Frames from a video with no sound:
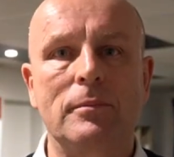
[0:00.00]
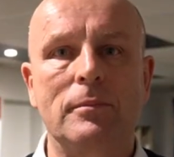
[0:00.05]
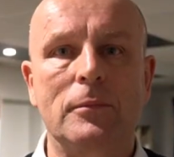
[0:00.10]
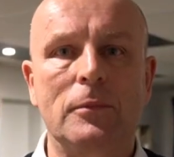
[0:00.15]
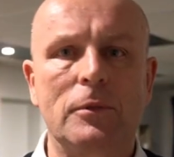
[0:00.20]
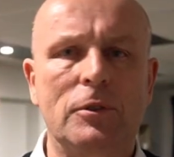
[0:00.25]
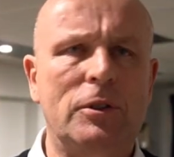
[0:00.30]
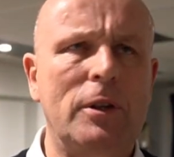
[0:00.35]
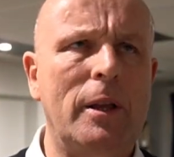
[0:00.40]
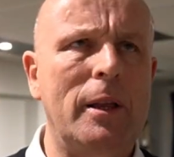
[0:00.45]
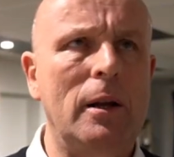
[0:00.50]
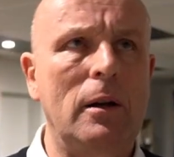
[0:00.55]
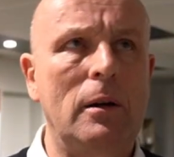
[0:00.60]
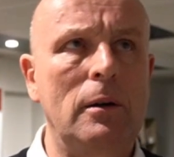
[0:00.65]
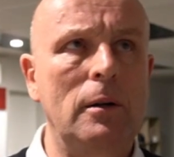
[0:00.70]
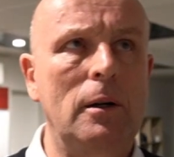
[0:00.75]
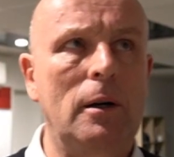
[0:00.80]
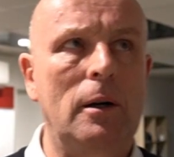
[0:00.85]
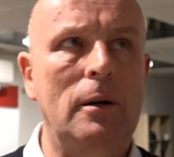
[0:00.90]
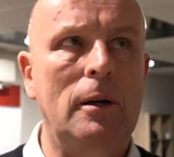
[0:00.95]
So they're like,
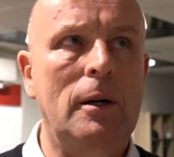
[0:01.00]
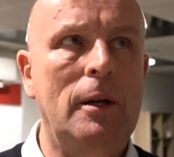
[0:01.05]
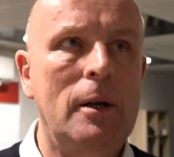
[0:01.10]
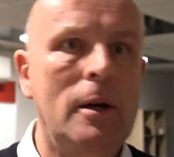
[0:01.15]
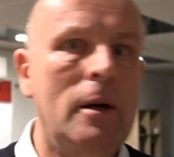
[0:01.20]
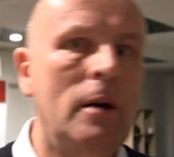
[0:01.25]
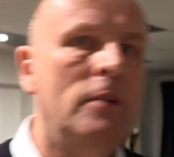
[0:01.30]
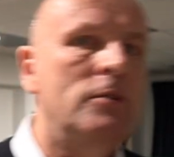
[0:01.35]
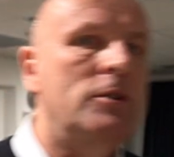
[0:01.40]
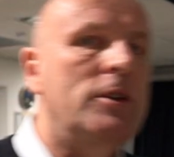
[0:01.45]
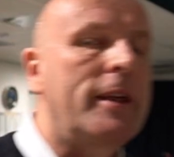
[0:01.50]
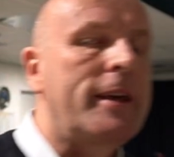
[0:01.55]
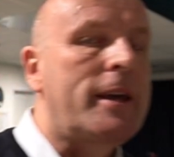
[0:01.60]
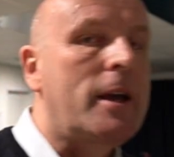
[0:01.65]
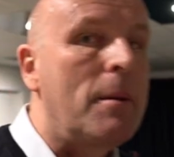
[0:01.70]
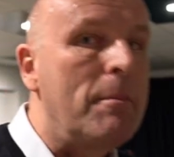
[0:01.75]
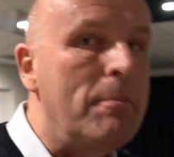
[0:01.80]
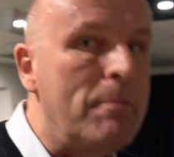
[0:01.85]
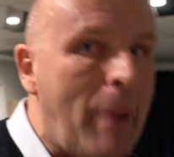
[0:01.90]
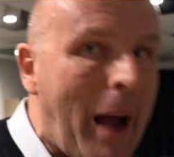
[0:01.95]
oh, so they
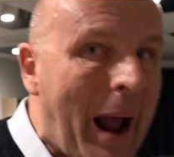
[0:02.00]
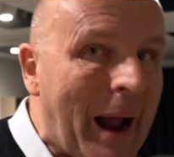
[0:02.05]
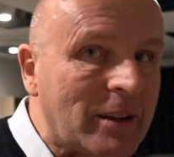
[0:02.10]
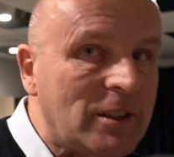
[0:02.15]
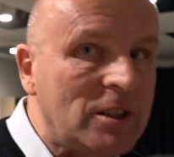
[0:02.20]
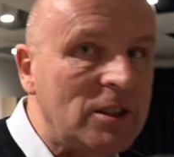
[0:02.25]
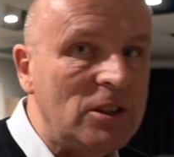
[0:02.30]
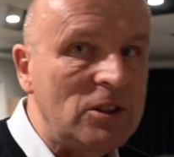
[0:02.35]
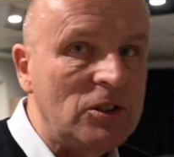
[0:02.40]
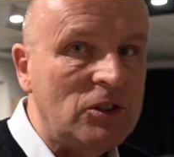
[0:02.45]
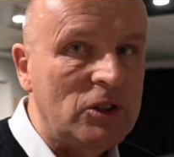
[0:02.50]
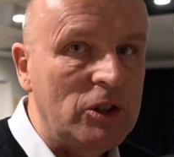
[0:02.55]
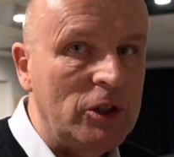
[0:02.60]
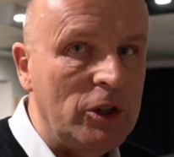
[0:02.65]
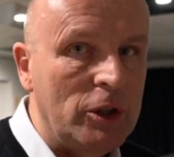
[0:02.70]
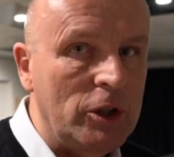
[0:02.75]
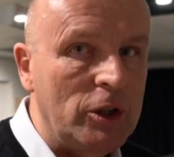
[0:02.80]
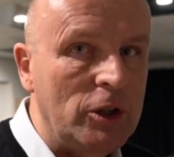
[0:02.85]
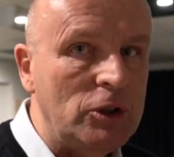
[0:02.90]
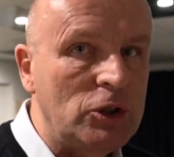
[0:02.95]
come back to the
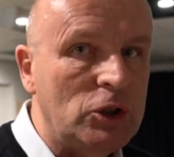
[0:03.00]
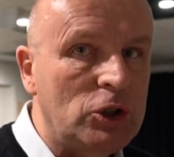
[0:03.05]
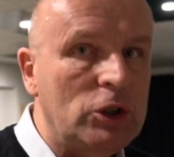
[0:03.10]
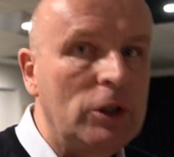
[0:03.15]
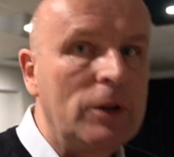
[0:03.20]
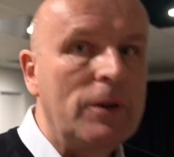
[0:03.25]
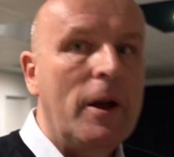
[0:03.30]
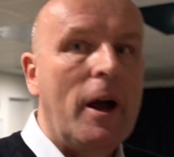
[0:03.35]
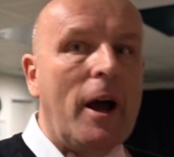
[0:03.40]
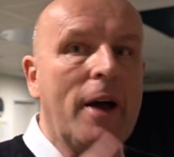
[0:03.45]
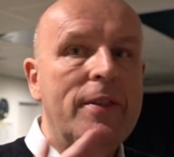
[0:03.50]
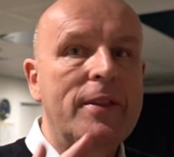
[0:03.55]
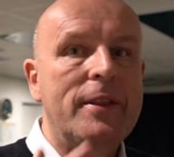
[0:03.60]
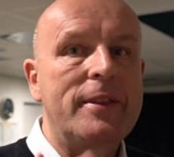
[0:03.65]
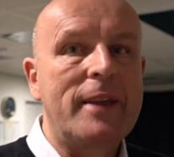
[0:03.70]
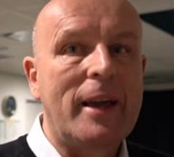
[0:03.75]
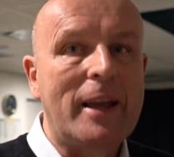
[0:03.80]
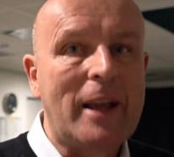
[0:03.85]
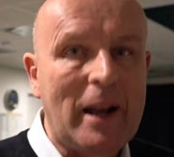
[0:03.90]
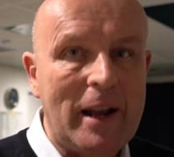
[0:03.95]
search and
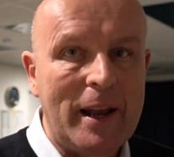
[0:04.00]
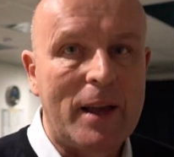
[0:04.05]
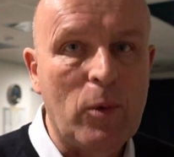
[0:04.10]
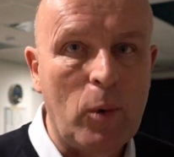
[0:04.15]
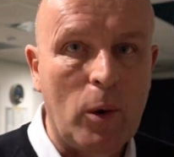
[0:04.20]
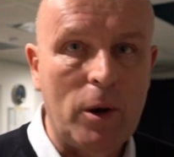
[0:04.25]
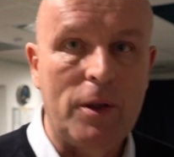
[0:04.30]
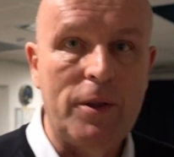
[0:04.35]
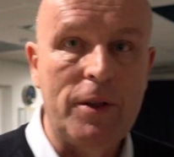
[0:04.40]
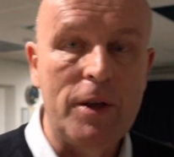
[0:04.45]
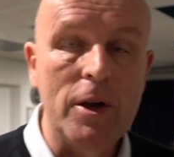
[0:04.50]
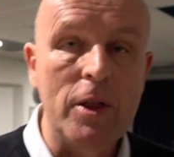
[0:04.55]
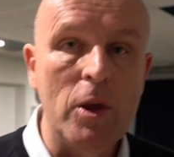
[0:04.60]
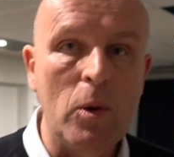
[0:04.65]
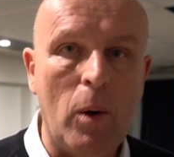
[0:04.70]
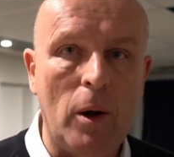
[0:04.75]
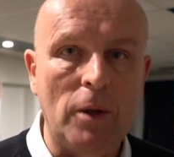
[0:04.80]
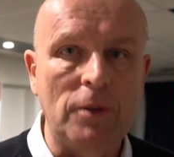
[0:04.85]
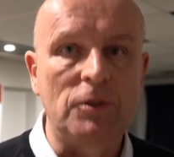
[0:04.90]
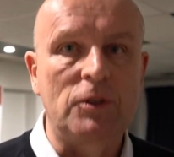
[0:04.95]
then they click one of the other
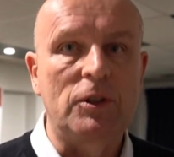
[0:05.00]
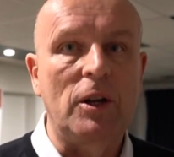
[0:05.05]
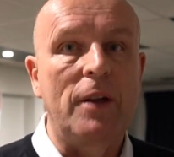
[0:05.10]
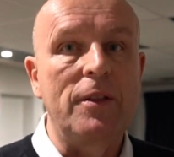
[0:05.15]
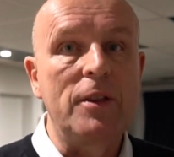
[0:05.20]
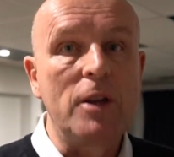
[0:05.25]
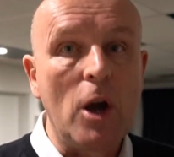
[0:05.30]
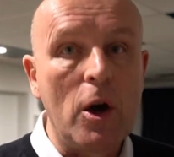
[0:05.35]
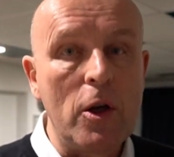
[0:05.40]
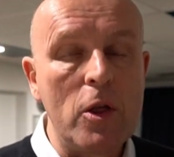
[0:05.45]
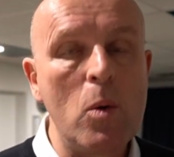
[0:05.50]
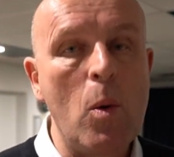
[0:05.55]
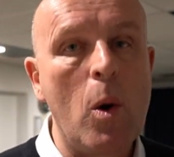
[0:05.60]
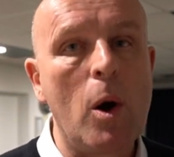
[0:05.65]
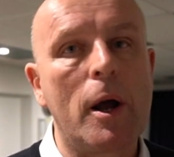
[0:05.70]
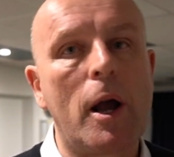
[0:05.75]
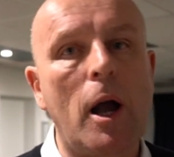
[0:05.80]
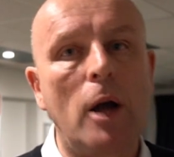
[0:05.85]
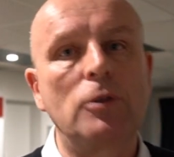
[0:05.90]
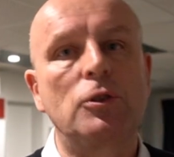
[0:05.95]
ones, and the other
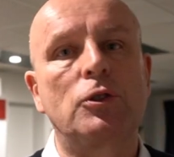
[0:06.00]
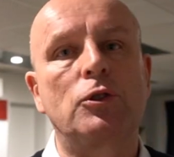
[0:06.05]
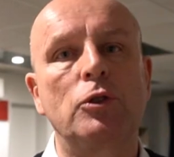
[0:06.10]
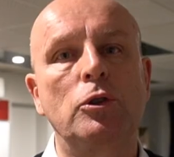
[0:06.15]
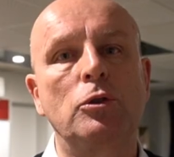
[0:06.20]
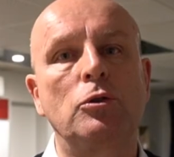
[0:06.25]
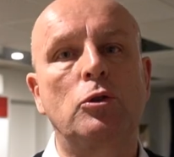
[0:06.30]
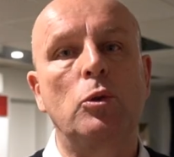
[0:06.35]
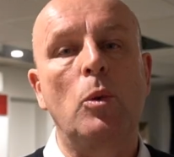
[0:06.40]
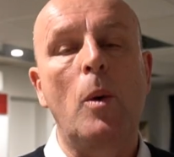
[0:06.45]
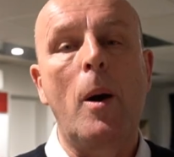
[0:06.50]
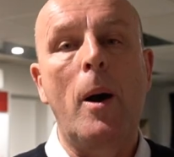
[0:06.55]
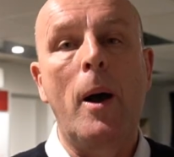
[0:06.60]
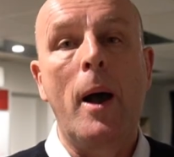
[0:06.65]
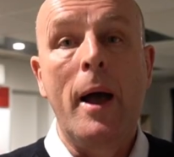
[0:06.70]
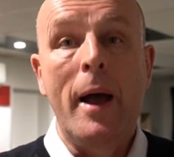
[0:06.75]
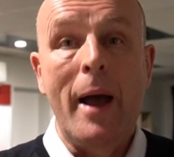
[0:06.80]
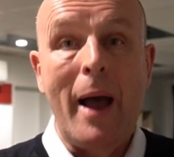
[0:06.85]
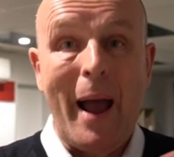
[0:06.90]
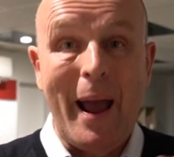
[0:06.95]
one goes through to an
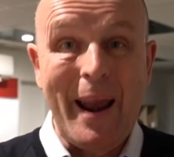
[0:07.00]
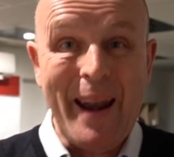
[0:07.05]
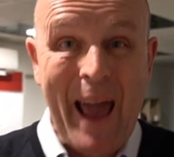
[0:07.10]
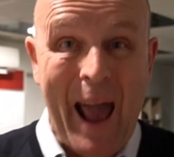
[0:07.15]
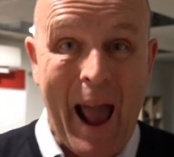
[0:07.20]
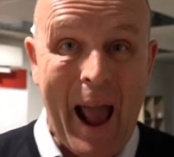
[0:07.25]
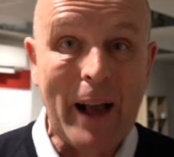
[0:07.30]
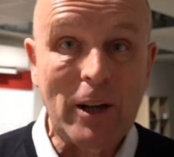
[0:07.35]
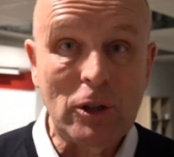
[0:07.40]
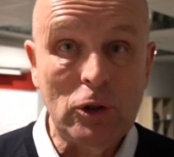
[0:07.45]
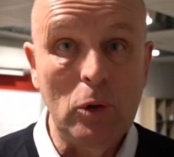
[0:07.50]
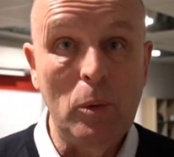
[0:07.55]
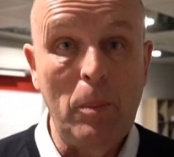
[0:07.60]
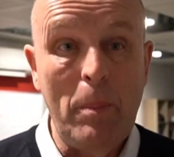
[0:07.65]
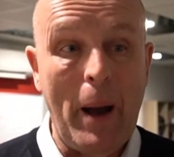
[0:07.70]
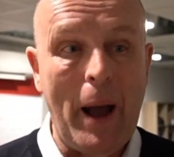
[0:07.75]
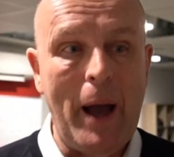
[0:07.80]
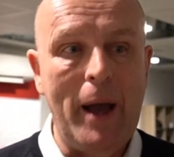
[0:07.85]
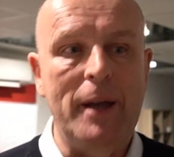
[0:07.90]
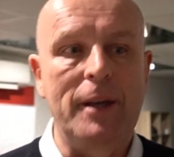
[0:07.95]
actual
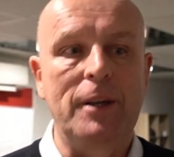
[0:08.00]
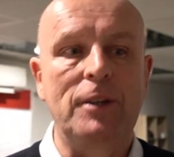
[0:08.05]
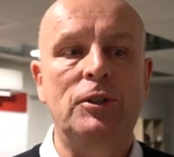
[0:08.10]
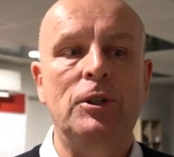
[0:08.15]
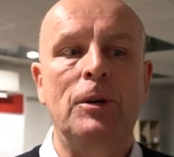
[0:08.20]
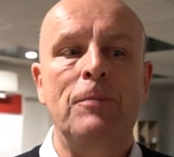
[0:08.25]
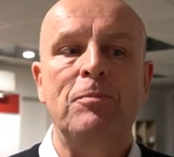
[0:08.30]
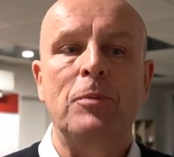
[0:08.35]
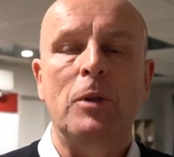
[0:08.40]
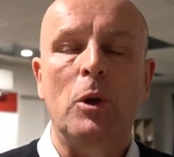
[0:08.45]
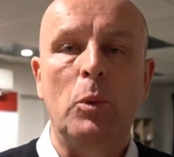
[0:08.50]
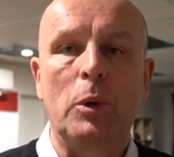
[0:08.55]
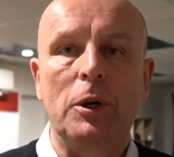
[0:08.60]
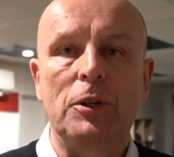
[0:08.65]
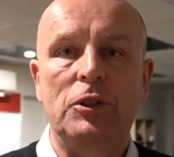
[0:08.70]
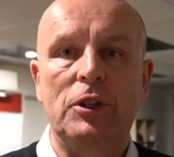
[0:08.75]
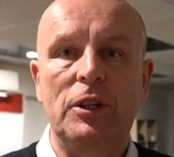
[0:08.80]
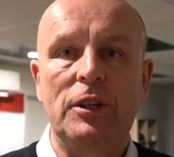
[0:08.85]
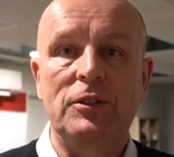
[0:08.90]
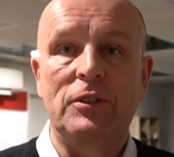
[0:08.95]
page,
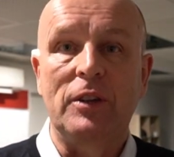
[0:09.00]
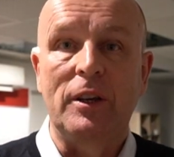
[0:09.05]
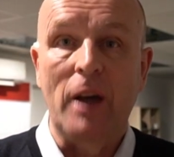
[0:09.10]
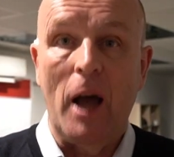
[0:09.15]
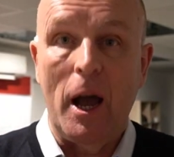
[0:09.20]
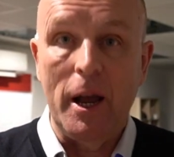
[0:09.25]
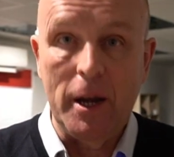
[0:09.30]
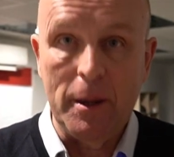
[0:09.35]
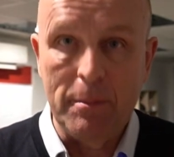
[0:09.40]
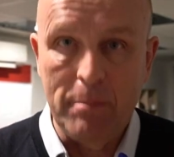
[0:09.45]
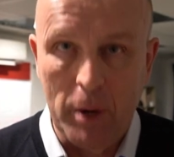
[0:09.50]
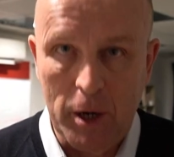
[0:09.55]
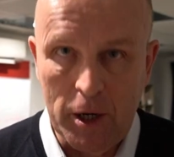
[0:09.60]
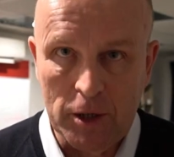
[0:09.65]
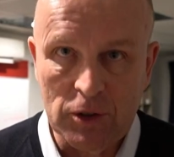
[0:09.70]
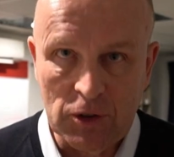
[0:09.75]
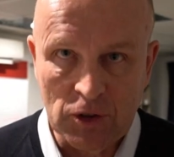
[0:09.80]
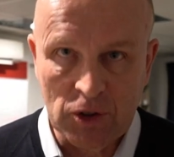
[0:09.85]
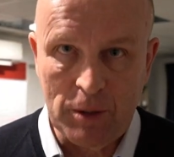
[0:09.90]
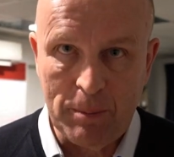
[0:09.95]
which is an
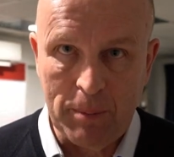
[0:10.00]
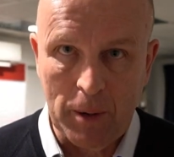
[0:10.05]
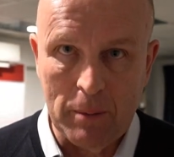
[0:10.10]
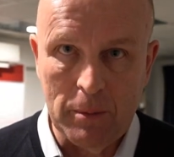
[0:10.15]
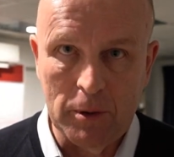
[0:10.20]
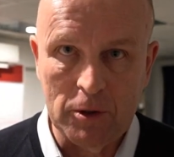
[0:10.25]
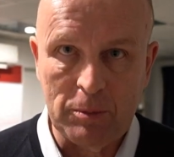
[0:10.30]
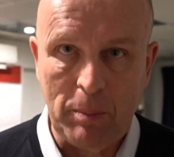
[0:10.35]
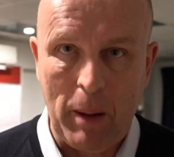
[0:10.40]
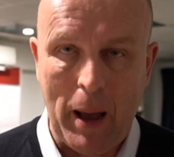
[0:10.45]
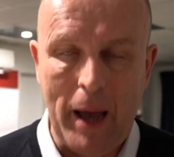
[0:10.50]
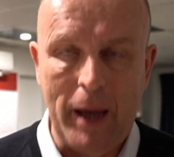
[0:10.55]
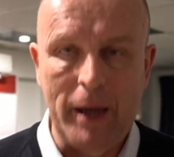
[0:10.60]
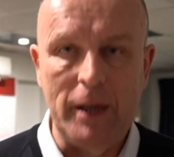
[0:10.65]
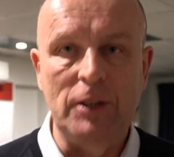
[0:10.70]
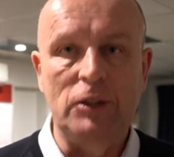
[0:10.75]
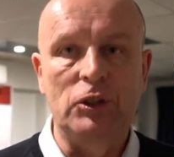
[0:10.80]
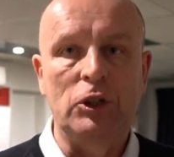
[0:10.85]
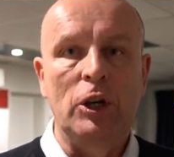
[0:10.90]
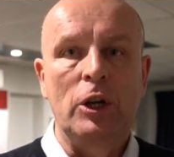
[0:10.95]
emergency plumbers
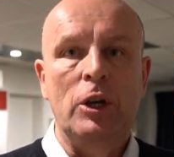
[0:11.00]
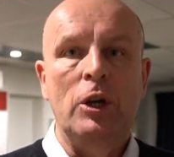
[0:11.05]
page